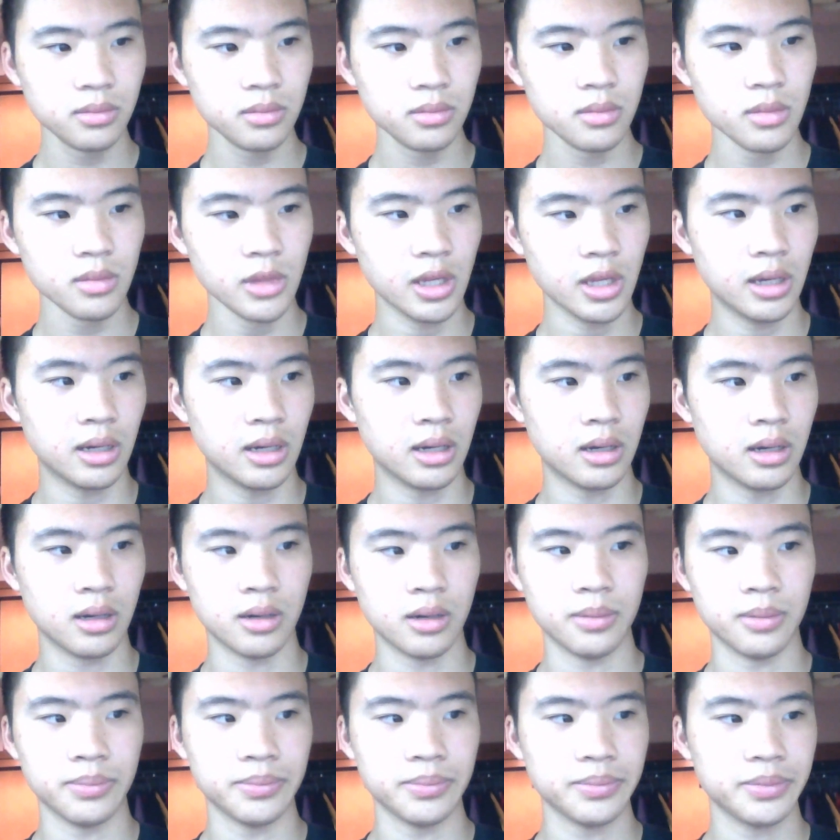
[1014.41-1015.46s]

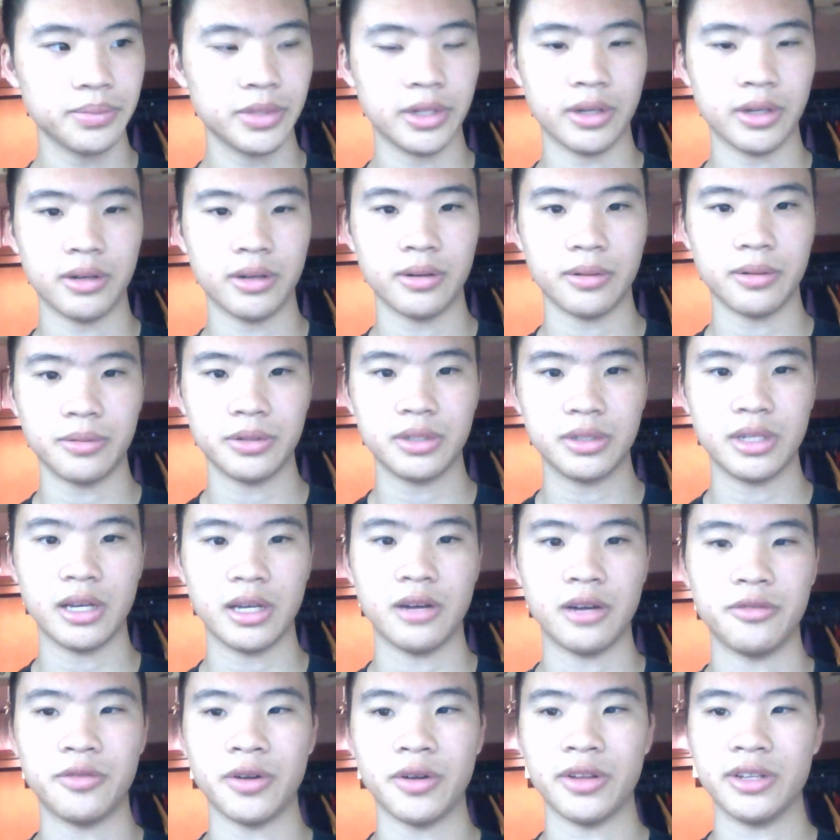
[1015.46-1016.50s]
We'll see how
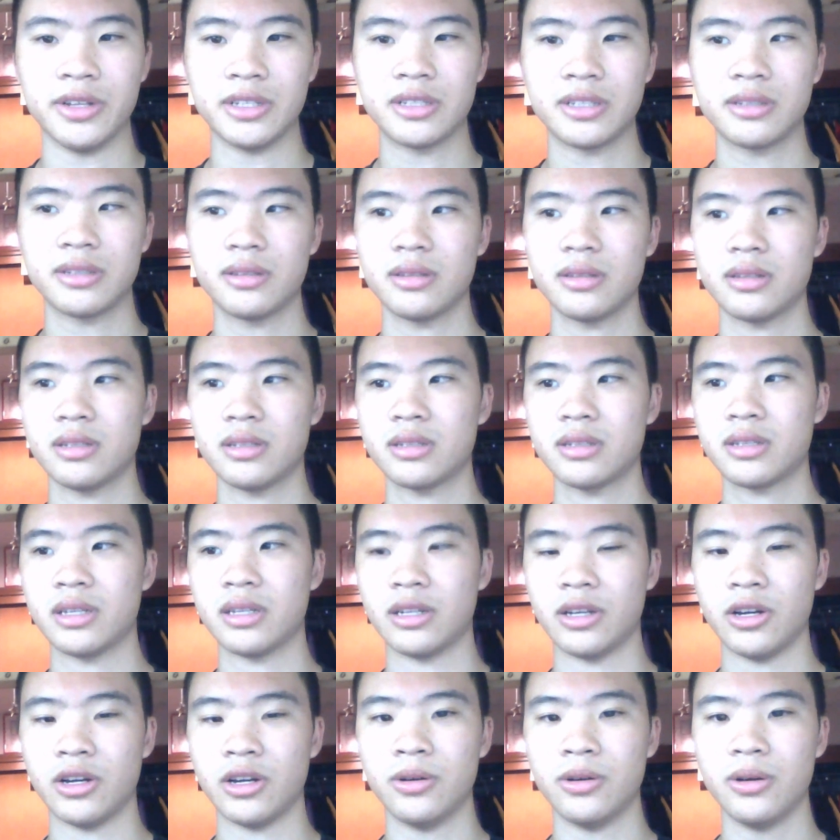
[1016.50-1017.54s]
far this can
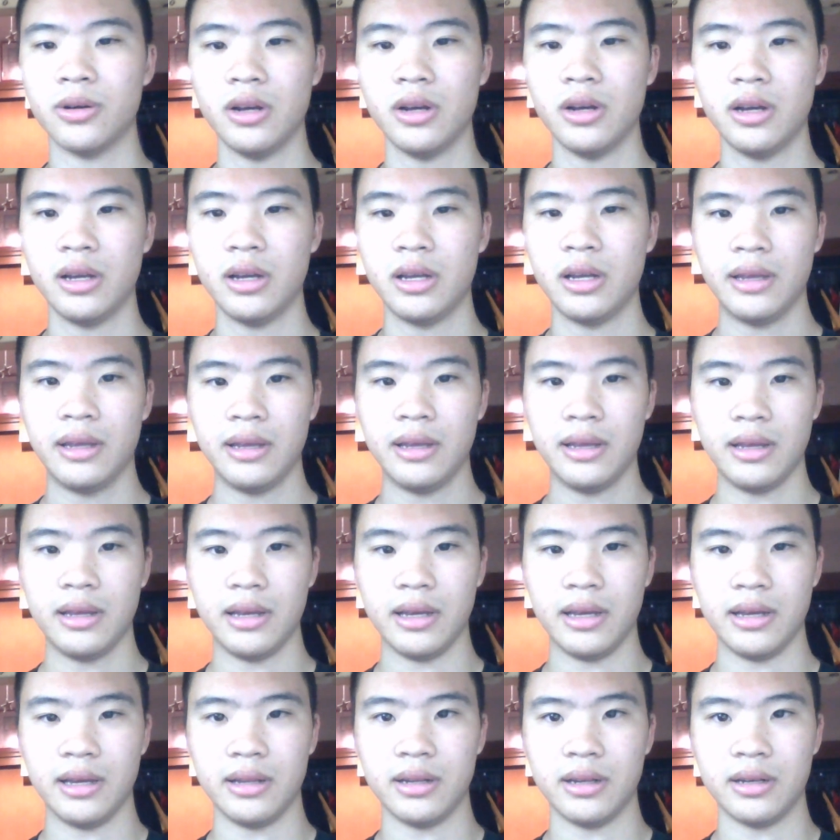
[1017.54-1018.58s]
go,
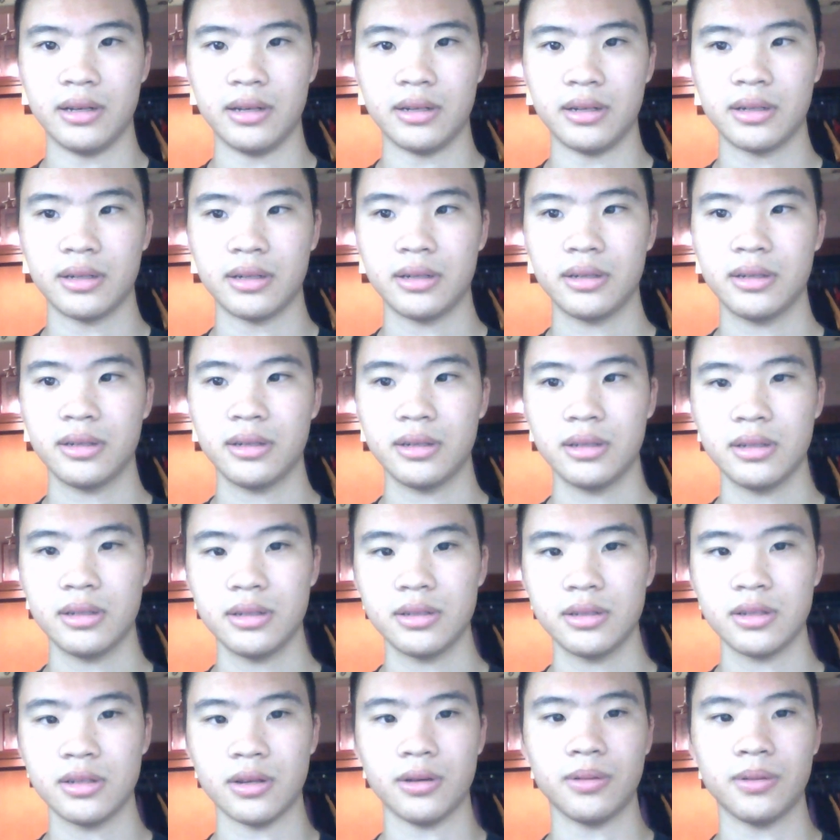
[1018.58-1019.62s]
and
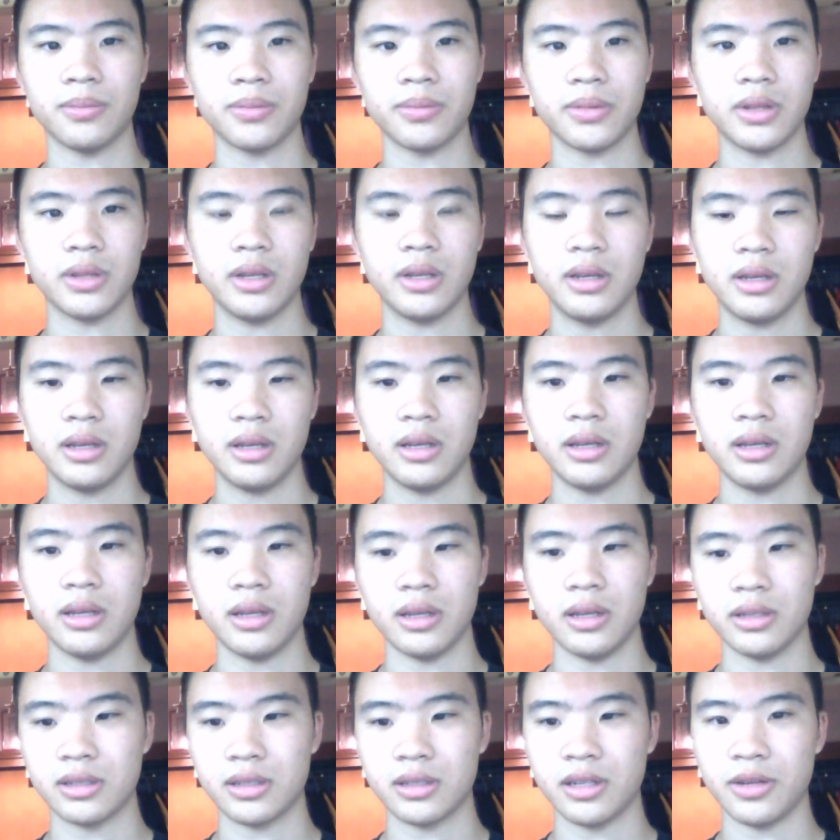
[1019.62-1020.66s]
so
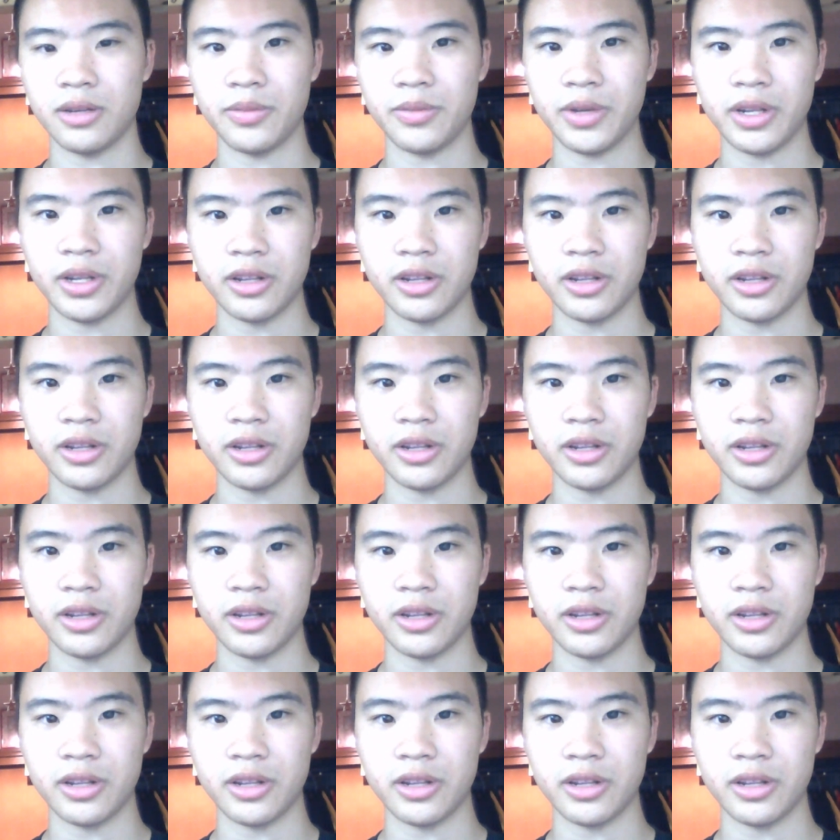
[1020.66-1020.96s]
this is going to be another